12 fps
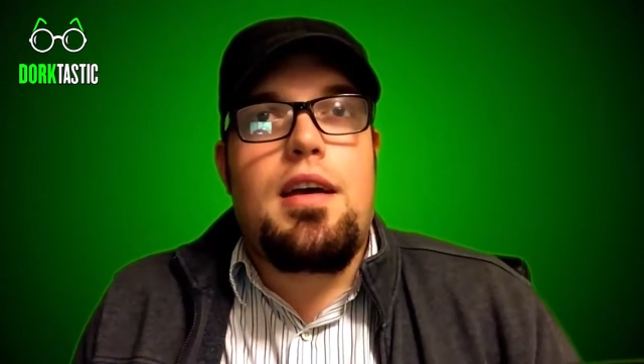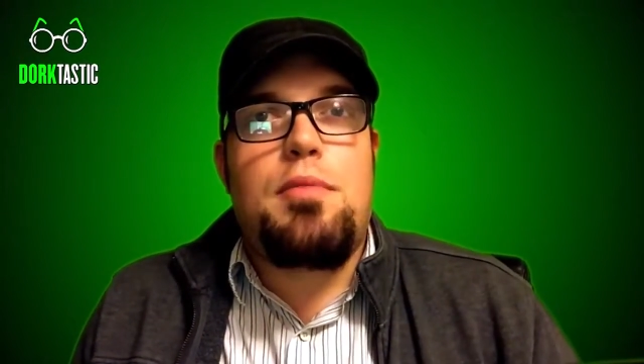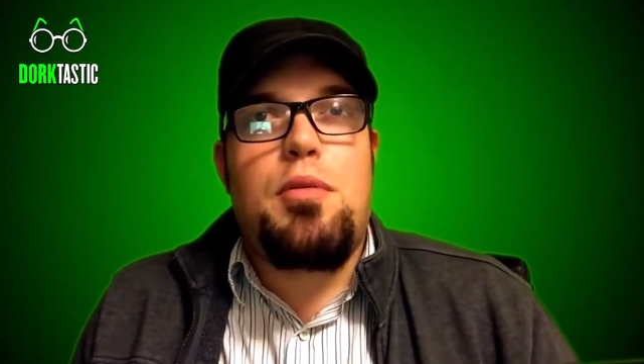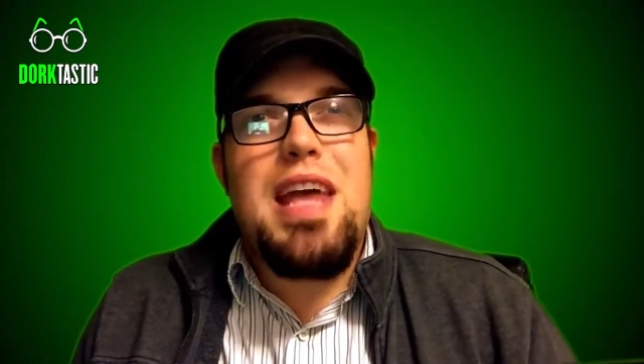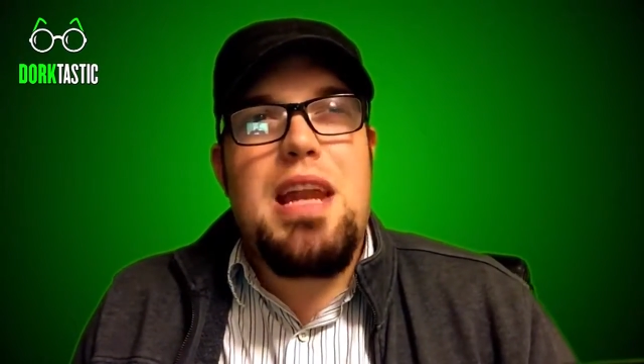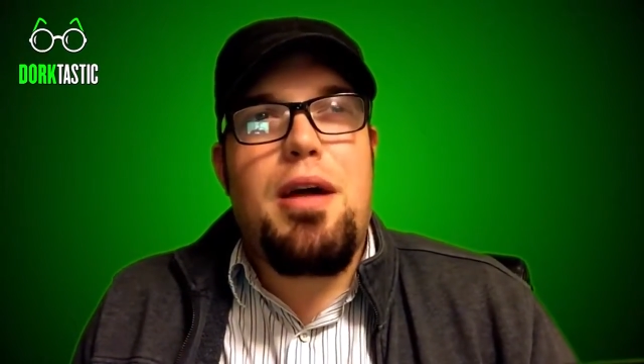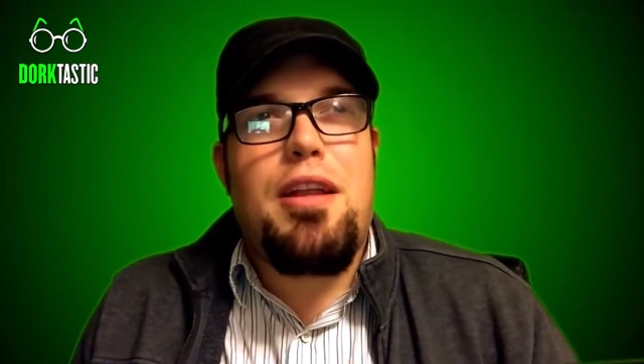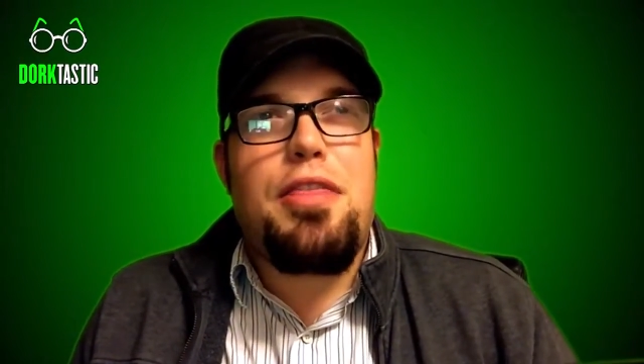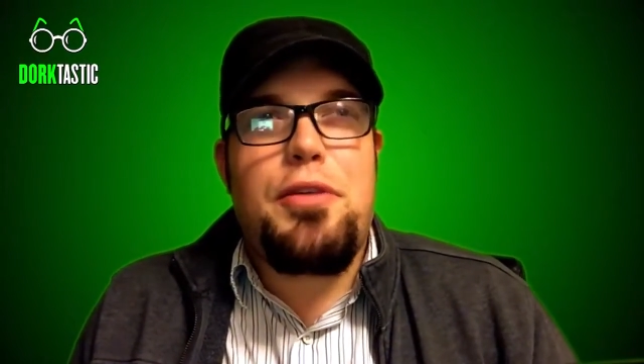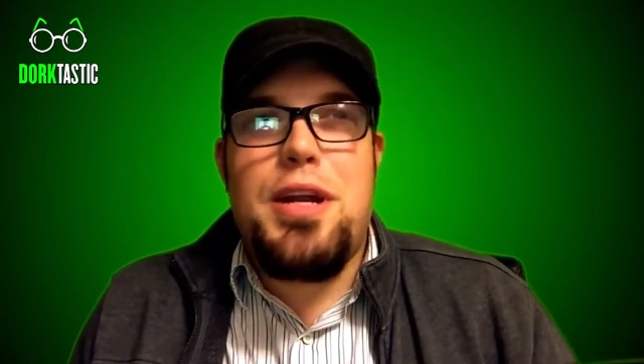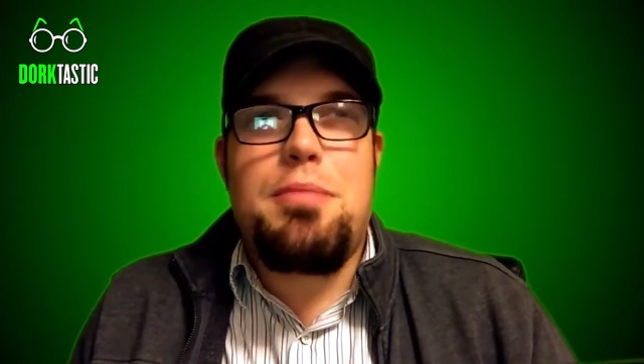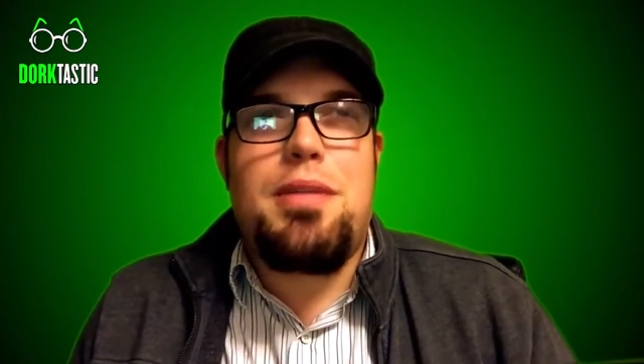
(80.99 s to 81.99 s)
you would have had about
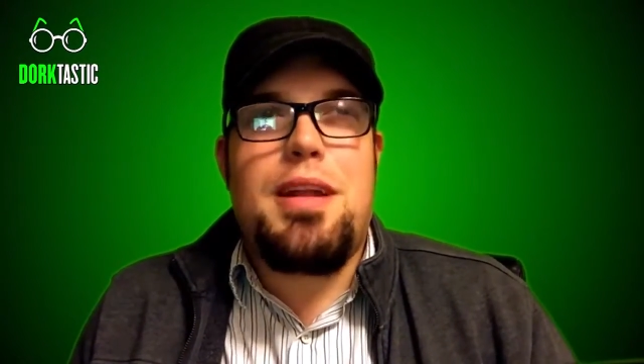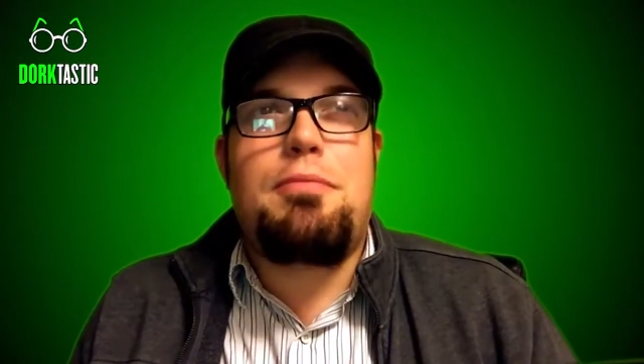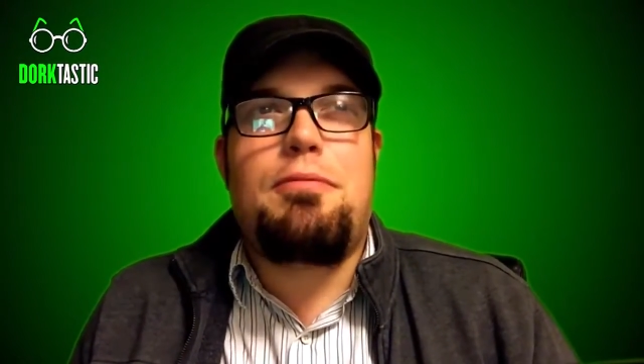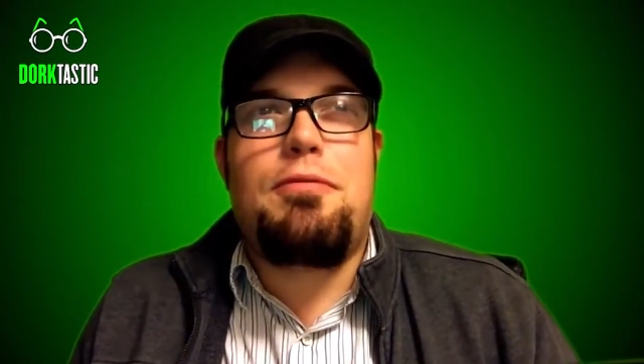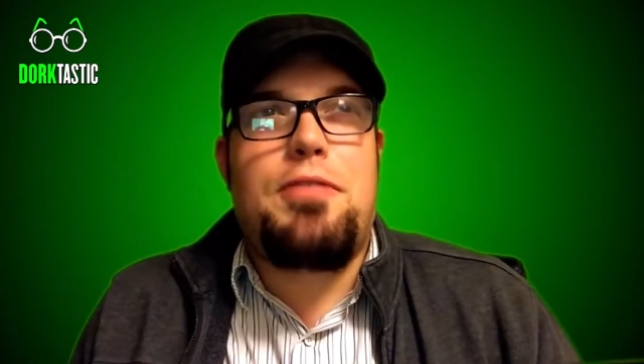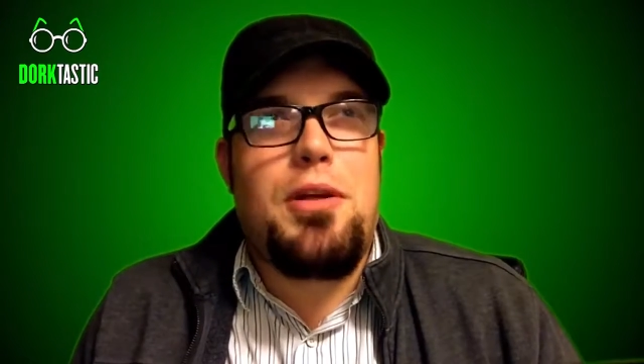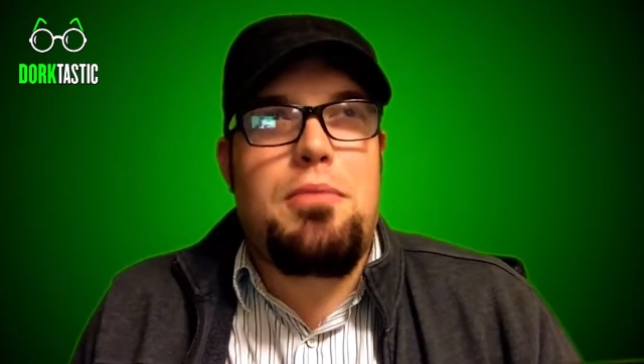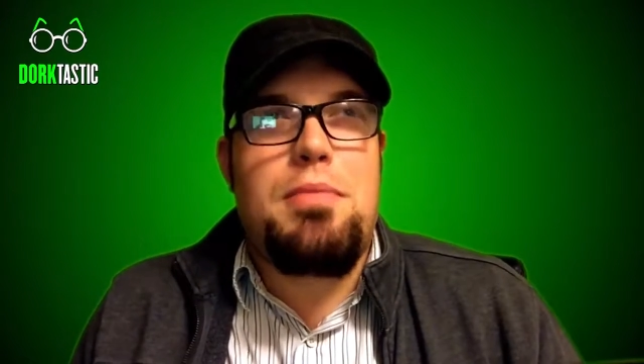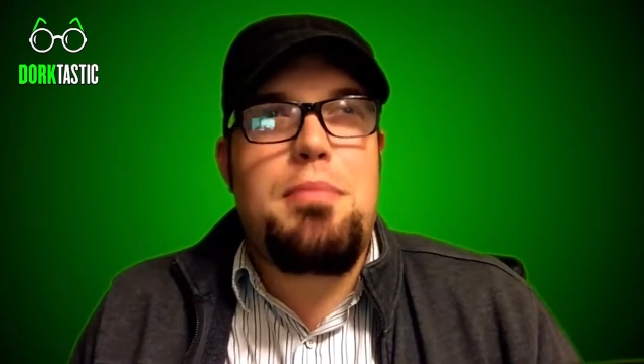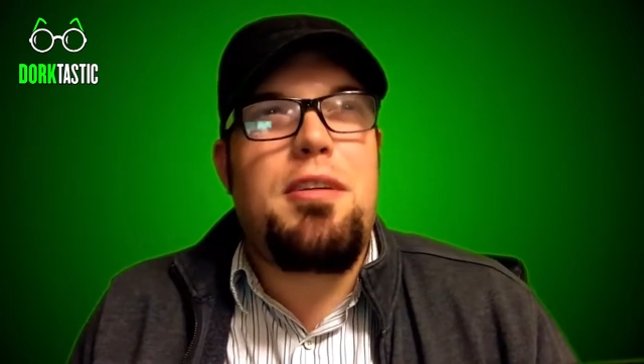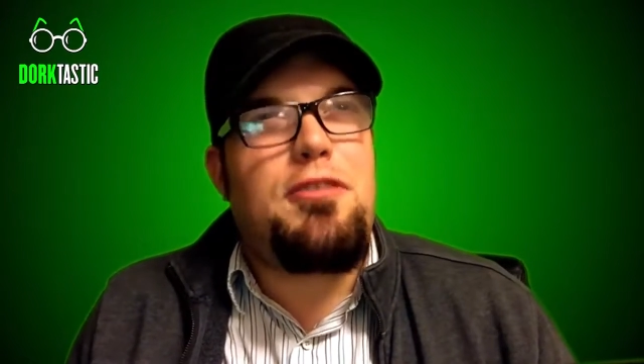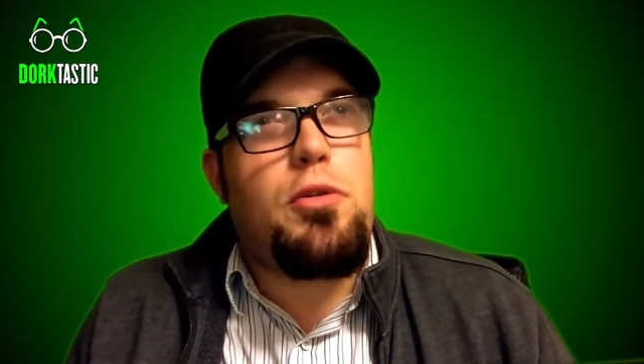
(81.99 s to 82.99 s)
a 30-minute film,
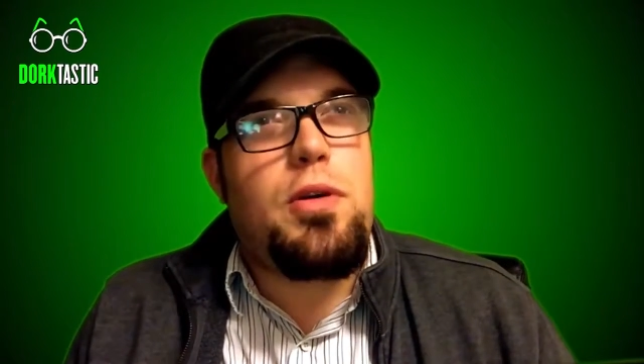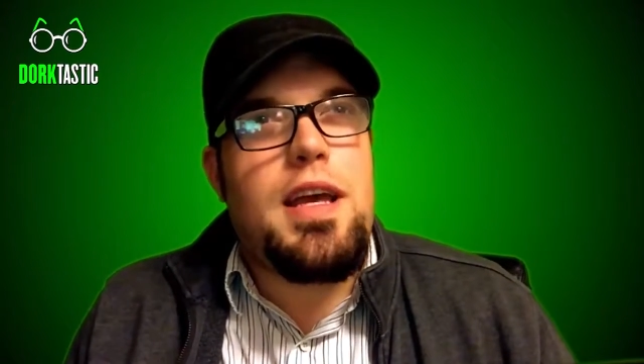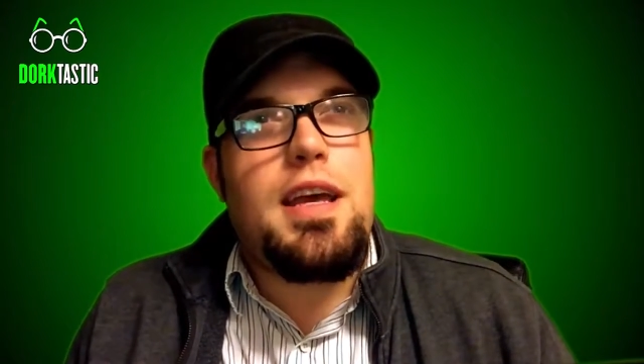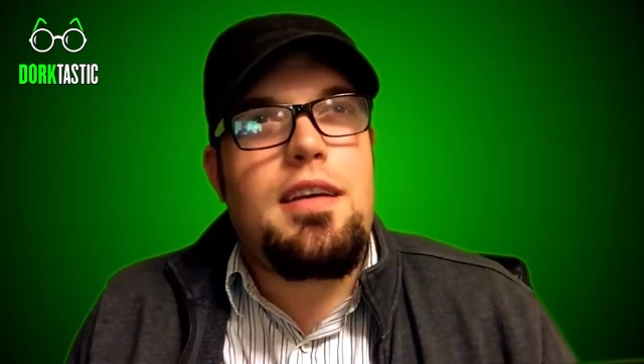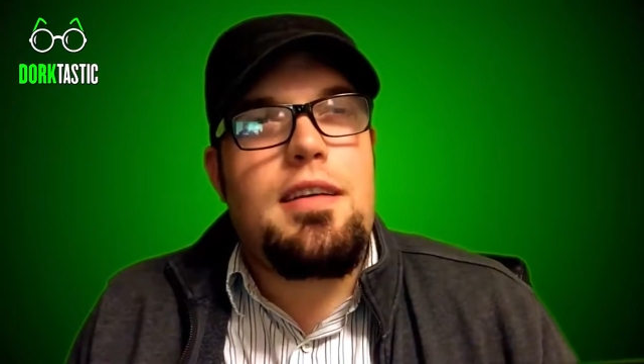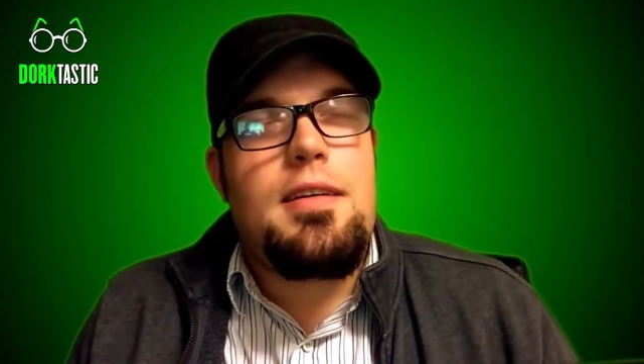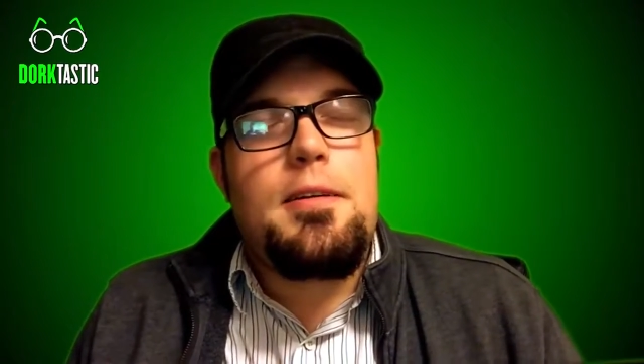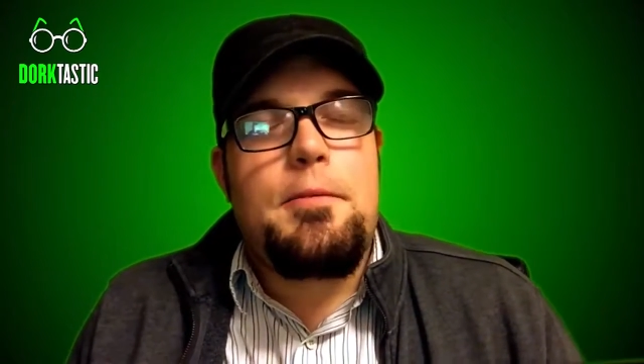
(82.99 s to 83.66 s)
maybe 40.